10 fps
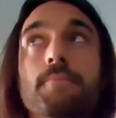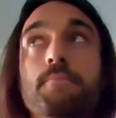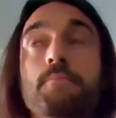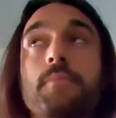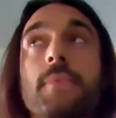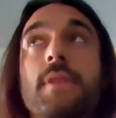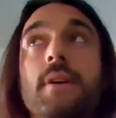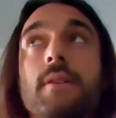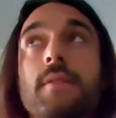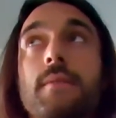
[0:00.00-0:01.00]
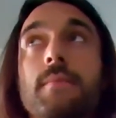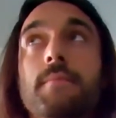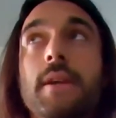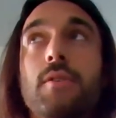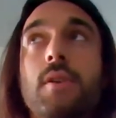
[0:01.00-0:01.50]
the, the
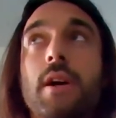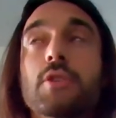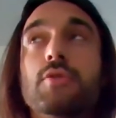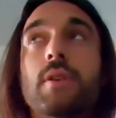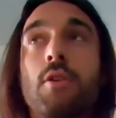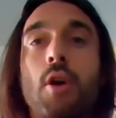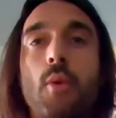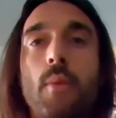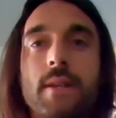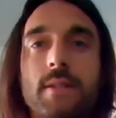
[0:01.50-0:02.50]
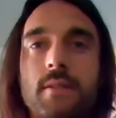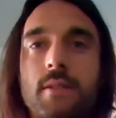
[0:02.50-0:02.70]
mitochondria are always